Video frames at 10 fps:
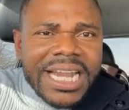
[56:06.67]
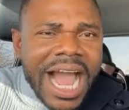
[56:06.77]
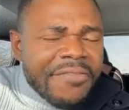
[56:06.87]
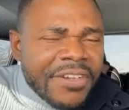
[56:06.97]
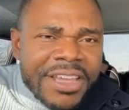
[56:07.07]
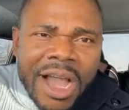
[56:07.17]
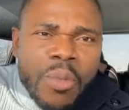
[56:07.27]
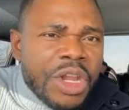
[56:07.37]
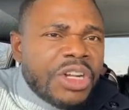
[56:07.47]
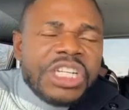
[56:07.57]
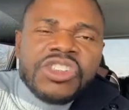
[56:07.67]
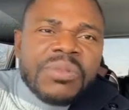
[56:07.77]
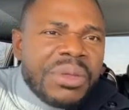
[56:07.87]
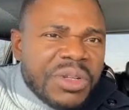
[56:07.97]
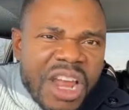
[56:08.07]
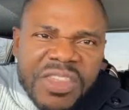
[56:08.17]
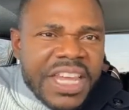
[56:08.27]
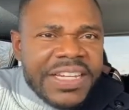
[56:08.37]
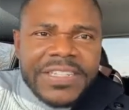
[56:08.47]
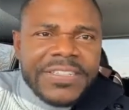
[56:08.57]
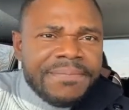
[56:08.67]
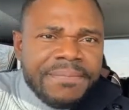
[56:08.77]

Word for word: In Africa, we don't distribute nothing.